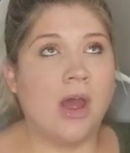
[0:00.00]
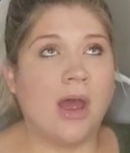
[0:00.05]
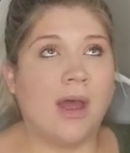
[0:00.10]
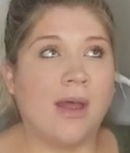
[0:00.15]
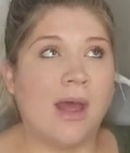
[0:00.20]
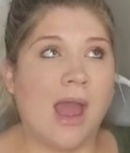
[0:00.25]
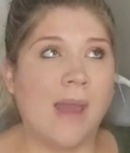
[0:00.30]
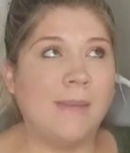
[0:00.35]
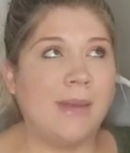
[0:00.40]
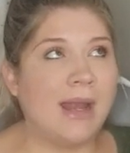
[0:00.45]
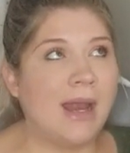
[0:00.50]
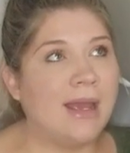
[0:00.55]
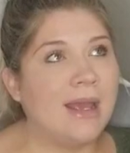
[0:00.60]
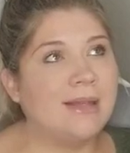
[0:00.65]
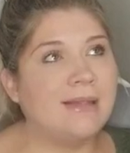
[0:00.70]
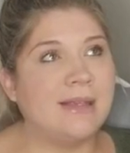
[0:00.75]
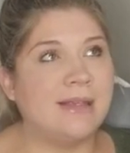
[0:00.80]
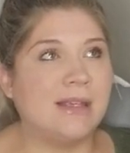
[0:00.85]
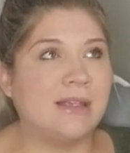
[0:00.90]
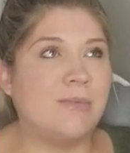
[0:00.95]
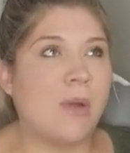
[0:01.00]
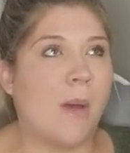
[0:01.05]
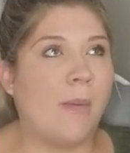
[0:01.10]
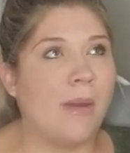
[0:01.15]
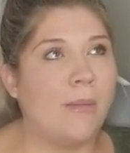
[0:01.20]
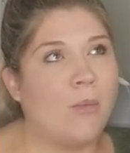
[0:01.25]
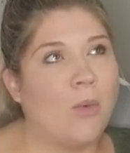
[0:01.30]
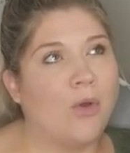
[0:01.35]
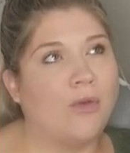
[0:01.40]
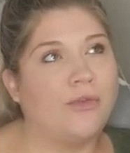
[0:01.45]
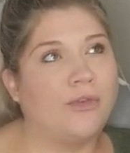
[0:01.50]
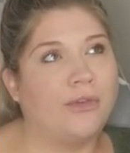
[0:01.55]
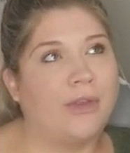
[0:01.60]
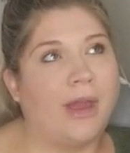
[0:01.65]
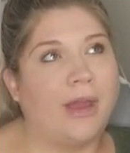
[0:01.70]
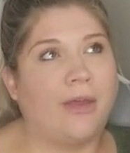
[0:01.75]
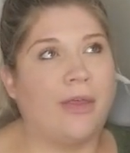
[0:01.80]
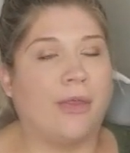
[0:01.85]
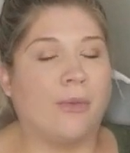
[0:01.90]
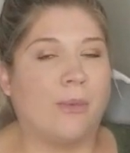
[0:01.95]
I mean, I guess this is probably more for
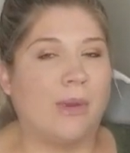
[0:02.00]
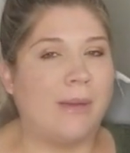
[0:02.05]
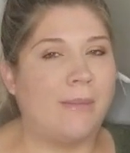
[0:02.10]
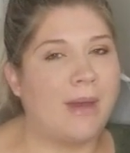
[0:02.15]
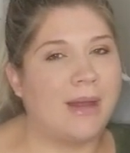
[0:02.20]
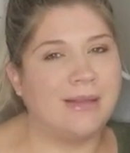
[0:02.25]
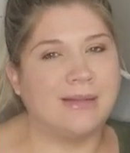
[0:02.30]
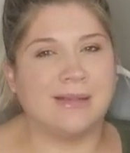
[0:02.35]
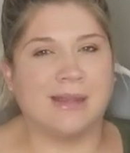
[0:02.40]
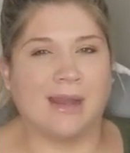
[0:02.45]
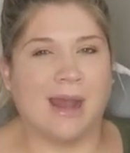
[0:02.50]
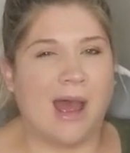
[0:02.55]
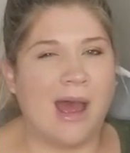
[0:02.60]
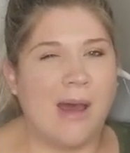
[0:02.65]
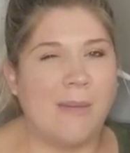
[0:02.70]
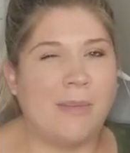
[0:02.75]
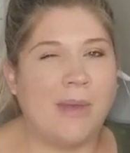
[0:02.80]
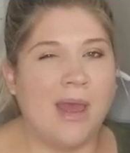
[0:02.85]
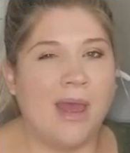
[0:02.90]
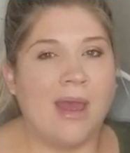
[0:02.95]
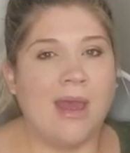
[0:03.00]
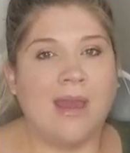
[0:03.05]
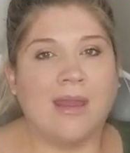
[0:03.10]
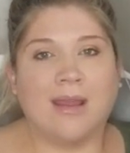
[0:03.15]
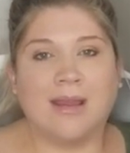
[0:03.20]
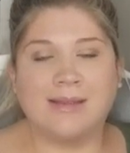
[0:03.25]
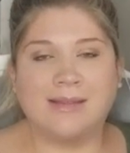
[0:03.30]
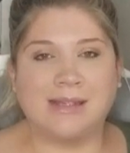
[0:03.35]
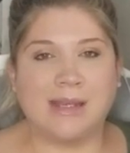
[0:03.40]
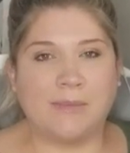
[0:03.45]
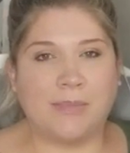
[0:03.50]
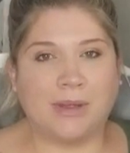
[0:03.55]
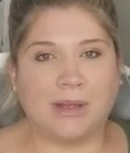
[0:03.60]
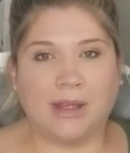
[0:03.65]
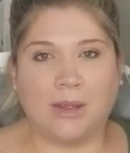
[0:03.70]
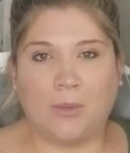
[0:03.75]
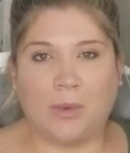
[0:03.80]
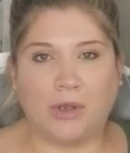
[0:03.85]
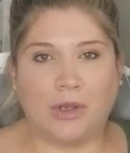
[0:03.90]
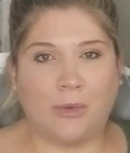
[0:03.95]
like 3 months and up, because
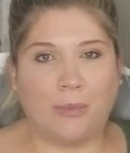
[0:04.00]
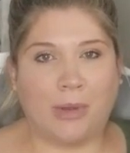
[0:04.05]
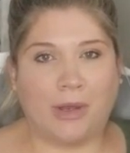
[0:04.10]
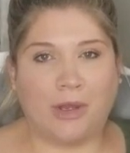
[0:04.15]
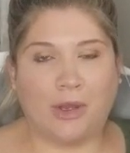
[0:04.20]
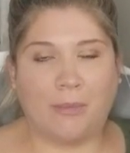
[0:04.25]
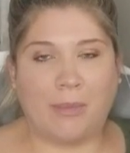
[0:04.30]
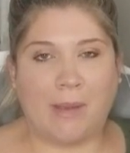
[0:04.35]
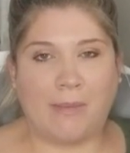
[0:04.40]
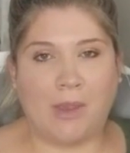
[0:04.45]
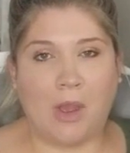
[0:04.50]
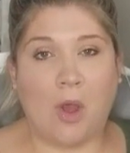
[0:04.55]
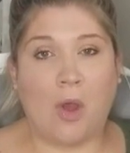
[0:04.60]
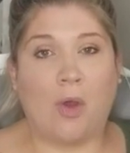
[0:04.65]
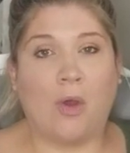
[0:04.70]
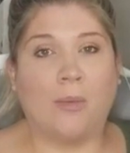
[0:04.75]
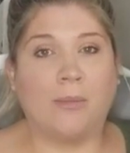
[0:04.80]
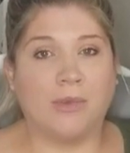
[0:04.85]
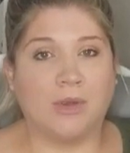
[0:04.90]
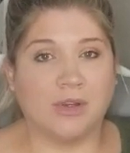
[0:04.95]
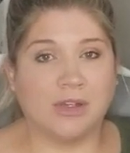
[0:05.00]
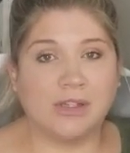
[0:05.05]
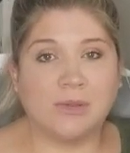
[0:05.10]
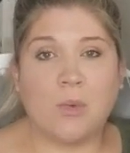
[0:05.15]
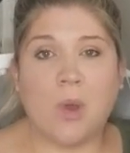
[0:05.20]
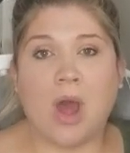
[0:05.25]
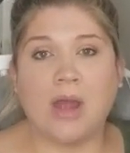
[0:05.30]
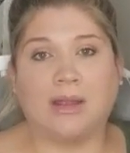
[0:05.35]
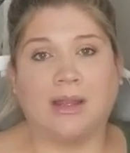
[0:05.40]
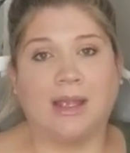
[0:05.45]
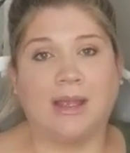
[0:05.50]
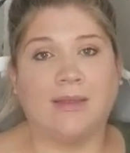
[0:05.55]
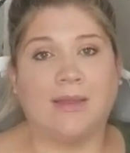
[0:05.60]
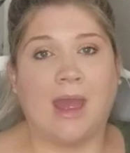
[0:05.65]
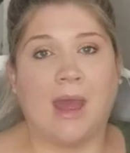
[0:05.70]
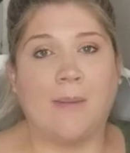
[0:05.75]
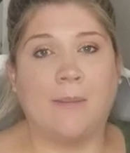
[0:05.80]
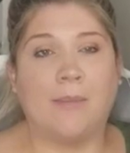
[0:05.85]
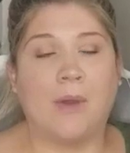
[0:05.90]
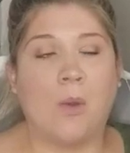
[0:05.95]
typically when you bring your baby home, you're swaddling
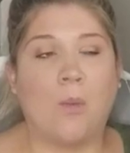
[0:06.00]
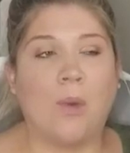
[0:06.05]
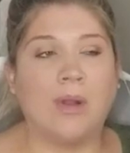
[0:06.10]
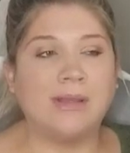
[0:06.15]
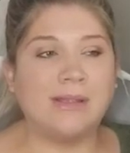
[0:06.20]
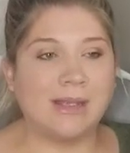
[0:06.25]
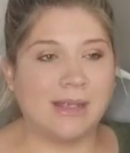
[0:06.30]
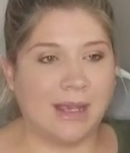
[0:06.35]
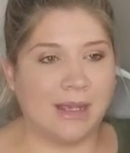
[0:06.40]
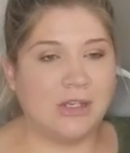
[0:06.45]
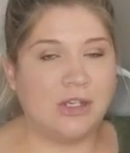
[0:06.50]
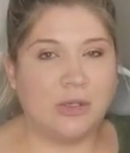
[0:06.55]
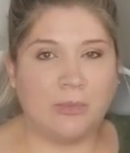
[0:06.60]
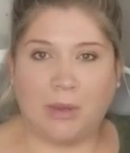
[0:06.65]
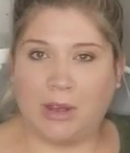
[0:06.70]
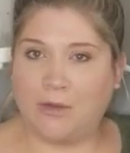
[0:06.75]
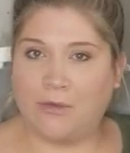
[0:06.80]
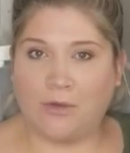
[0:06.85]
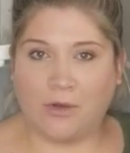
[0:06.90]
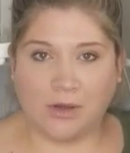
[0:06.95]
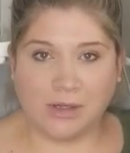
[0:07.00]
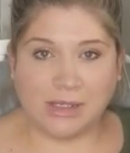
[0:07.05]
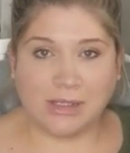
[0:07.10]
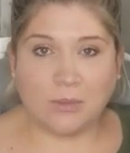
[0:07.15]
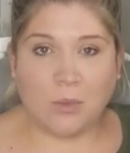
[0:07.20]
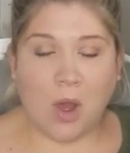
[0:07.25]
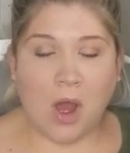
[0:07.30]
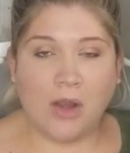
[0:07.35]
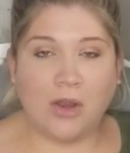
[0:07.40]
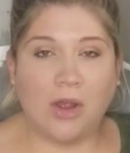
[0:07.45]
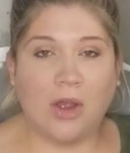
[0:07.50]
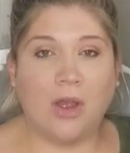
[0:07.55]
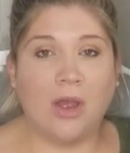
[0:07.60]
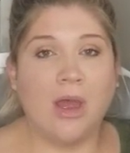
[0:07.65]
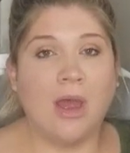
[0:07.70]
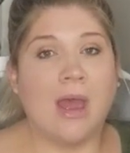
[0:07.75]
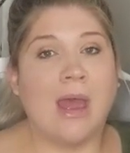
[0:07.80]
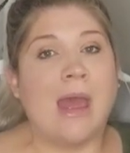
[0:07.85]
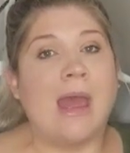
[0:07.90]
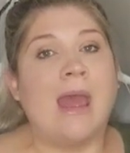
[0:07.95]
them. But once they get too big for a swaddle,
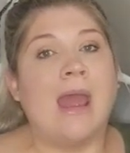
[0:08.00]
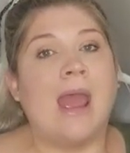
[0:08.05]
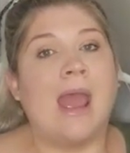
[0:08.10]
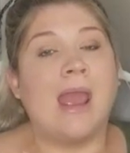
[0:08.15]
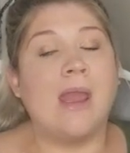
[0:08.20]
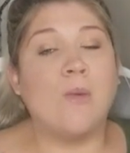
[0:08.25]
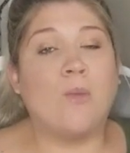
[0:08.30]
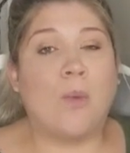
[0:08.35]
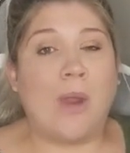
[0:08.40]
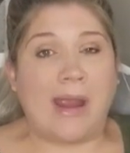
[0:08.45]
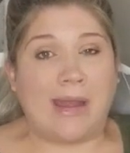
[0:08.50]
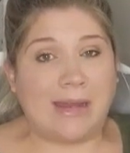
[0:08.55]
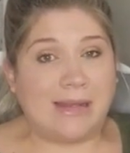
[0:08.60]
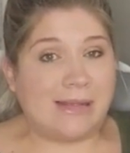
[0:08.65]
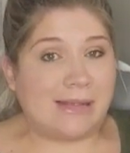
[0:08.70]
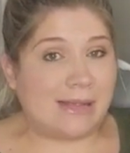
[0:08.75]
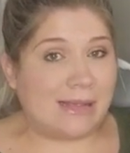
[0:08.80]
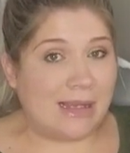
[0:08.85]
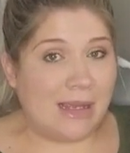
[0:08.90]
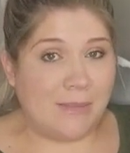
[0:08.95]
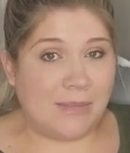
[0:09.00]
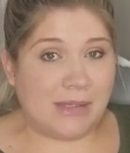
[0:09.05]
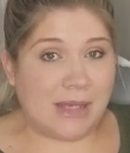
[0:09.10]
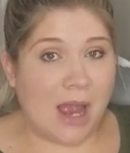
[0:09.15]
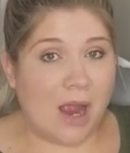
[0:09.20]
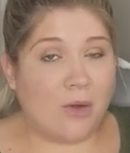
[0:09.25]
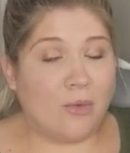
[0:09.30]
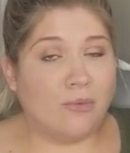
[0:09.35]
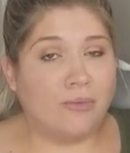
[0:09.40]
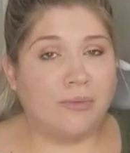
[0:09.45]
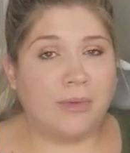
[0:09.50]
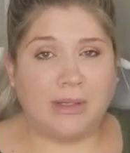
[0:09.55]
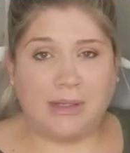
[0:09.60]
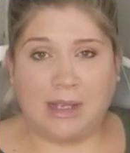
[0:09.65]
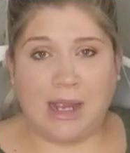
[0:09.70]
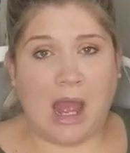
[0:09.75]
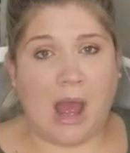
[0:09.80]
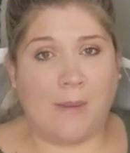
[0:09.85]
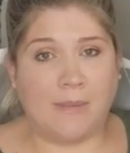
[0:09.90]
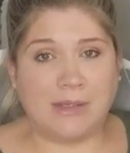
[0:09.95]
a weighted sleep sack
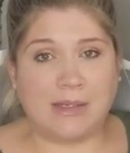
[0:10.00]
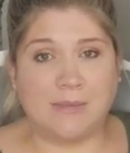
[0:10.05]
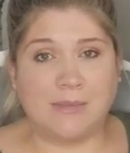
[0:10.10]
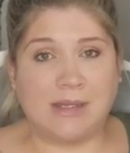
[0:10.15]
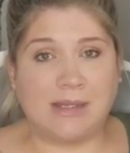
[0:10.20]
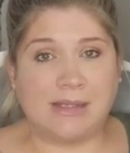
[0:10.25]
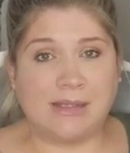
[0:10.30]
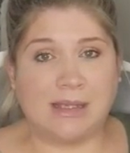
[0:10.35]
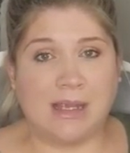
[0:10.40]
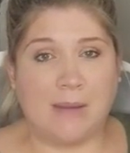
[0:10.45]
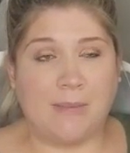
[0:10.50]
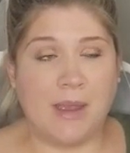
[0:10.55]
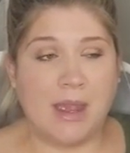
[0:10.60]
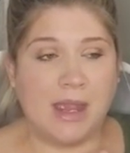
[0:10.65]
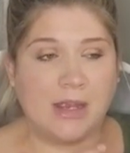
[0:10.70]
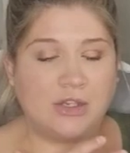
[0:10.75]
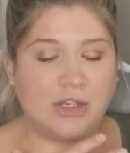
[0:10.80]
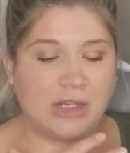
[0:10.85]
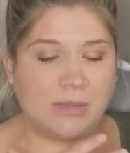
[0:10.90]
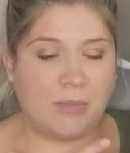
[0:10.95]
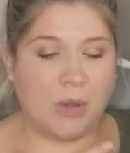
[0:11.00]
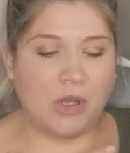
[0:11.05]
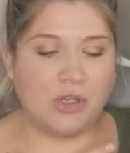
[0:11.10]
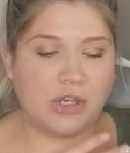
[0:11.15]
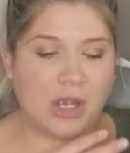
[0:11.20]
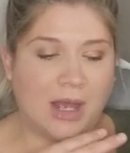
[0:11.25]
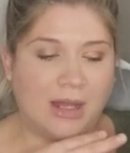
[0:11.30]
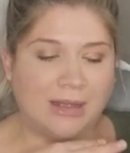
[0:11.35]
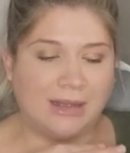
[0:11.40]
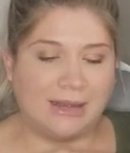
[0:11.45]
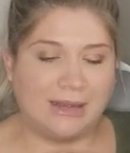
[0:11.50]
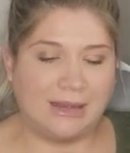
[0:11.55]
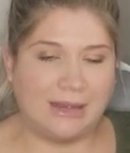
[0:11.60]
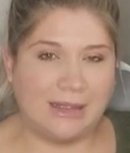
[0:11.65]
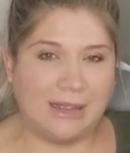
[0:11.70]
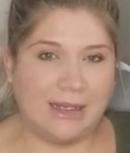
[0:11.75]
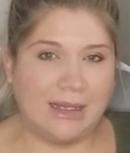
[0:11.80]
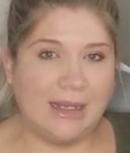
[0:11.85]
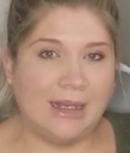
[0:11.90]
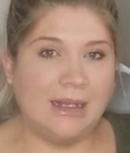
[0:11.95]
really helps them to sleep. It just puts a
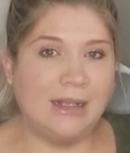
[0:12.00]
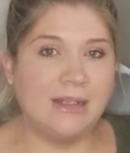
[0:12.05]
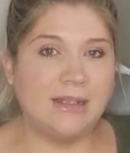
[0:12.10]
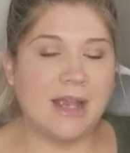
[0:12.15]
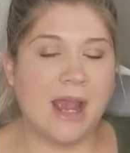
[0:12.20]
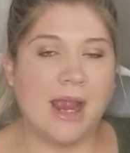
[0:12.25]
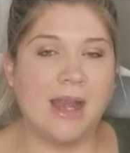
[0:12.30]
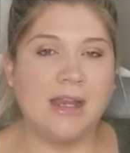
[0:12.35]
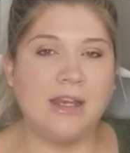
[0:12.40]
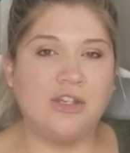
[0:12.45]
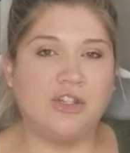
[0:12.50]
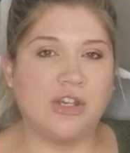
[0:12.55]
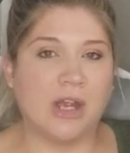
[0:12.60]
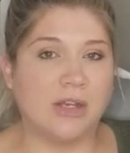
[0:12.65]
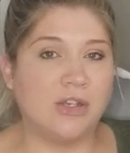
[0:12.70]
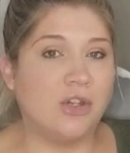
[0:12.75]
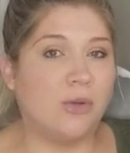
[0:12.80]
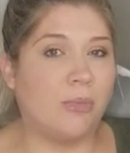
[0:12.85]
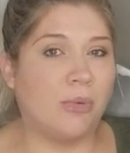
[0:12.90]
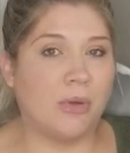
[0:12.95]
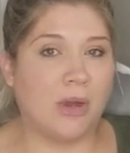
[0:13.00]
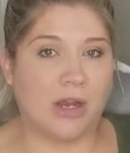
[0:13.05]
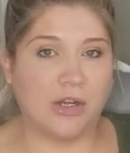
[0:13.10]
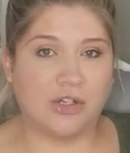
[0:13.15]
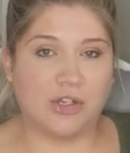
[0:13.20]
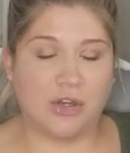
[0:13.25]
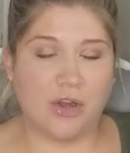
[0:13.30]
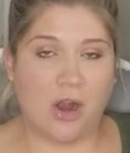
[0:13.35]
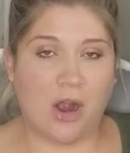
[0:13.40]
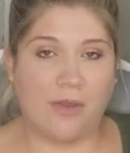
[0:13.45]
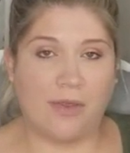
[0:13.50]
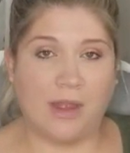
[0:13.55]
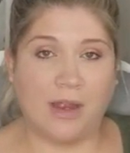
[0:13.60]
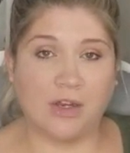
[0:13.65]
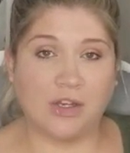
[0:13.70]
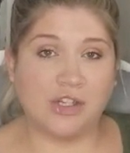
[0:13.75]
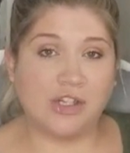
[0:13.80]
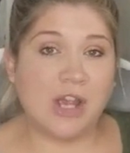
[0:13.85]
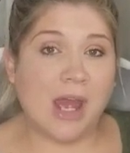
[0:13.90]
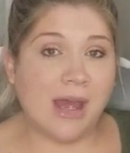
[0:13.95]
little tiny gentle pressure on
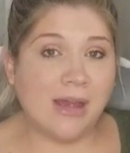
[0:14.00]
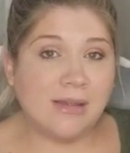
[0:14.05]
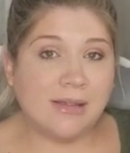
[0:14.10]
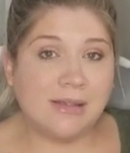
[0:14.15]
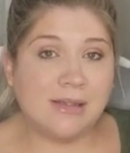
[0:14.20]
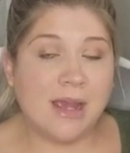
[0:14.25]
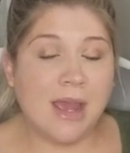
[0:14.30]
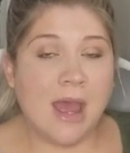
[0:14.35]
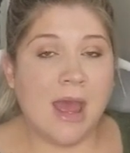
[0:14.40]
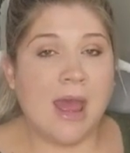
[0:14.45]
their chest,